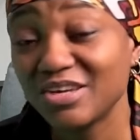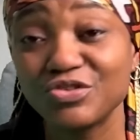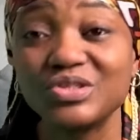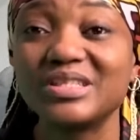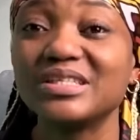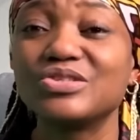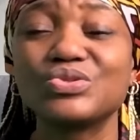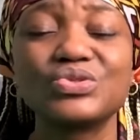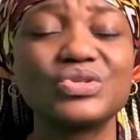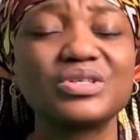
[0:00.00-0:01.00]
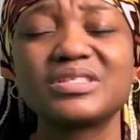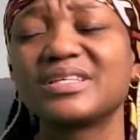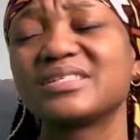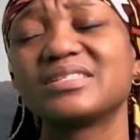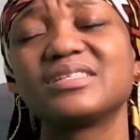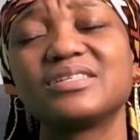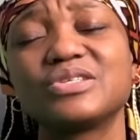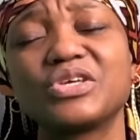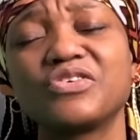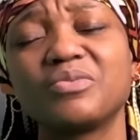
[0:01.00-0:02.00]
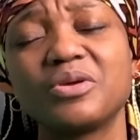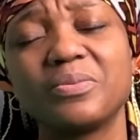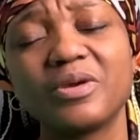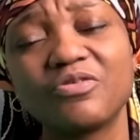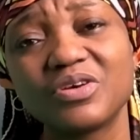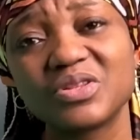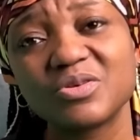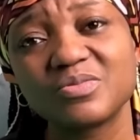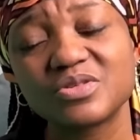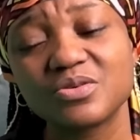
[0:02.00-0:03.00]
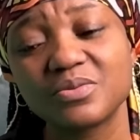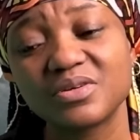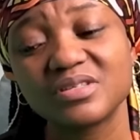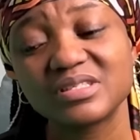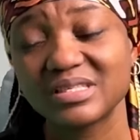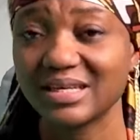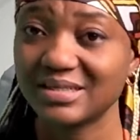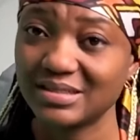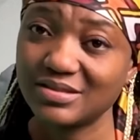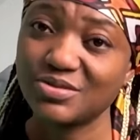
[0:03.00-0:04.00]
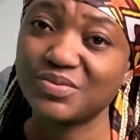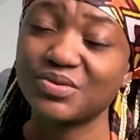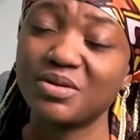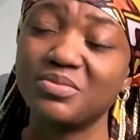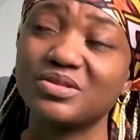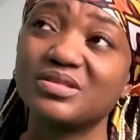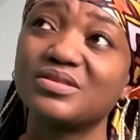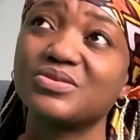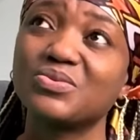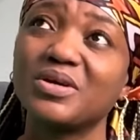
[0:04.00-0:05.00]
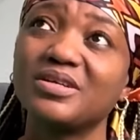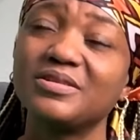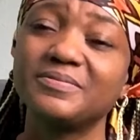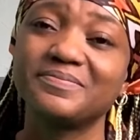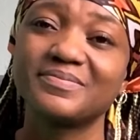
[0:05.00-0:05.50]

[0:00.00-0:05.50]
If you did, do not hesitate to give me a big fat thumbs up. Consider hitting the subscribe button as well.